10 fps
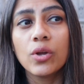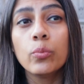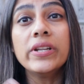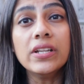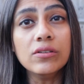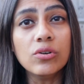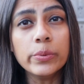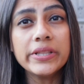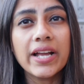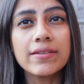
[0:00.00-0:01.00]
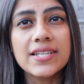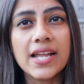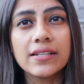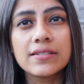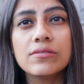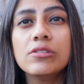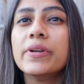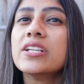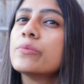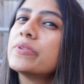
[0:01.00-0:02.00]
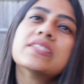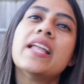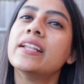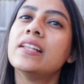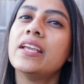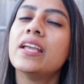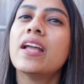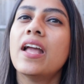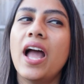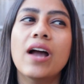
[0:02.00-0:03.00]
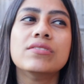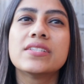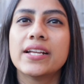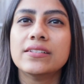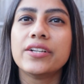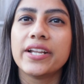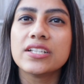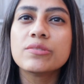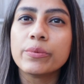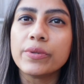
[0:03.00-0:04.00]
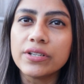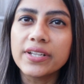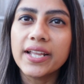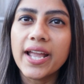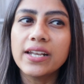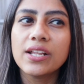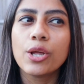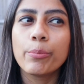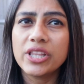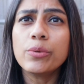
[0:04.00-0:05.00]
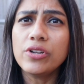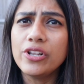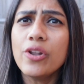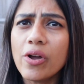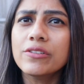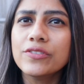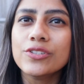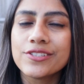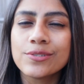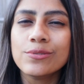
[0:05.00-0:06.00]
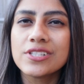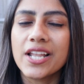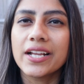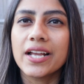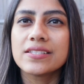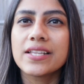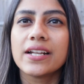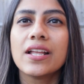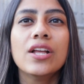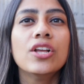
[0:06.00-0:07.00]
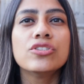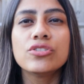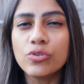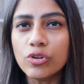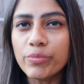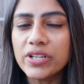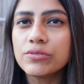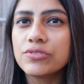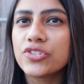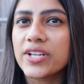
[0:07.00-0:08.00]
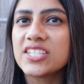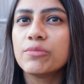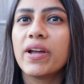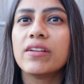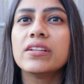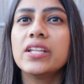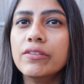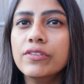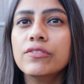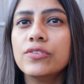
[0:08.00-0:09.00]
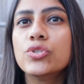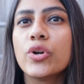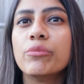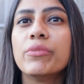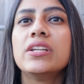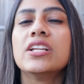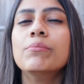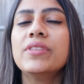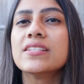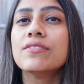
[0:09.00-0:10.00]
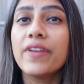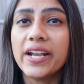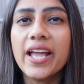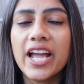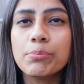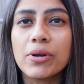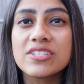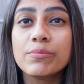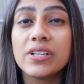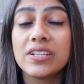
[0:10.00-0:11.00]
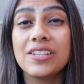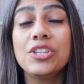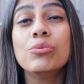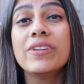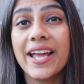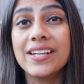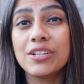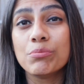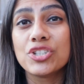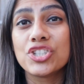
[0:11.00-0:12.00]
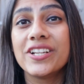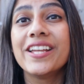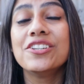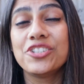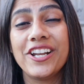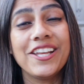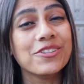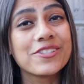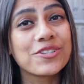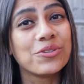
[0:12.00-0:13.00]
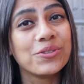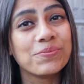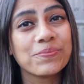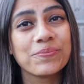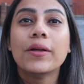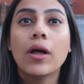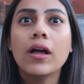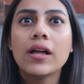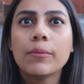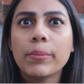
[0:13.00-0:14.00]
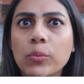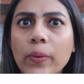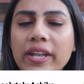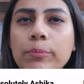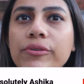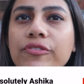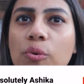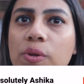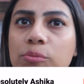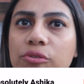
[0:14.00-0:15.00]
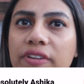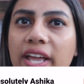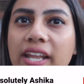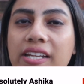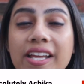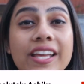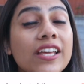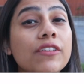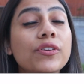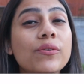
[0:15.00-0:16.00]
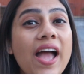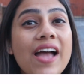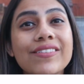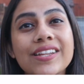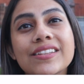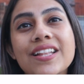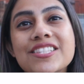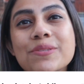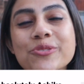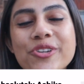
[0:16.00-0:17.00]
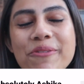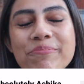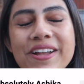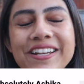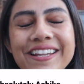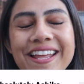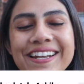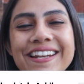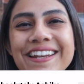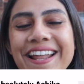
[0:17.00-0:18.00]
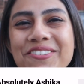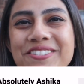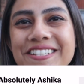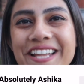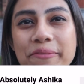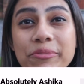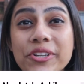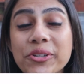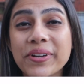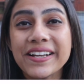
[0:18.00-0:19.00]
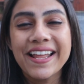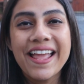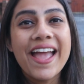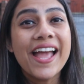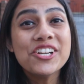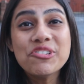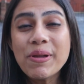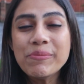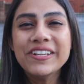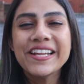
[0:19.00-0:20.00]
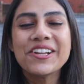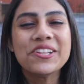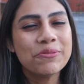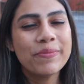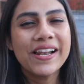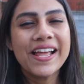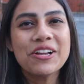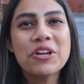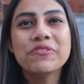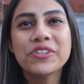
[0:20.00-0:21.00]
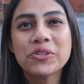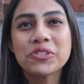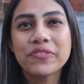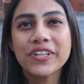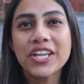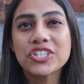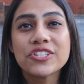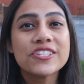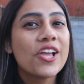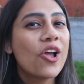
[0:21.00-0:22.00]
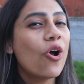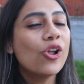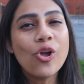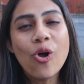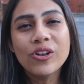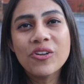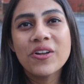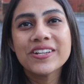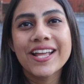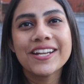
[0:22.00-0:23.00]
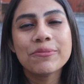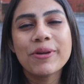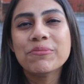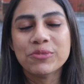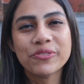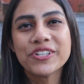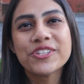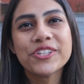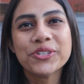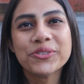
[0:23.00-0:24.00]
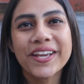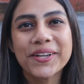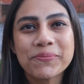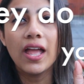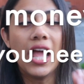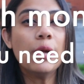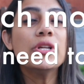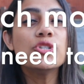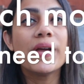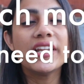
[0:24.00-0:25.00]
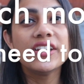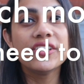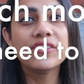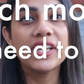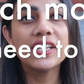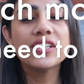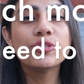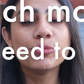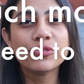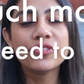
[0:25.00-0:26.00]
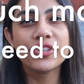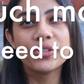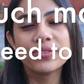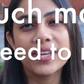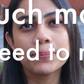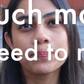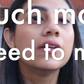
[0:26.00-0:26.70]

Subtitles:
We didn't go with the outstanding school because it was slightly outside the radius we were looking at, but there were a lot of good schools, like I said. So don't be too stressed about it. Even if you join midterm, there's a very high possibility you'll get admission in a really good school. But wait, before we move ahead, if you haven't hit that subscribe button yet, now's the time to do it. And remember to hit on the bell icon for notifications on all content about moving to the UK. How much money do you need to move to the UK?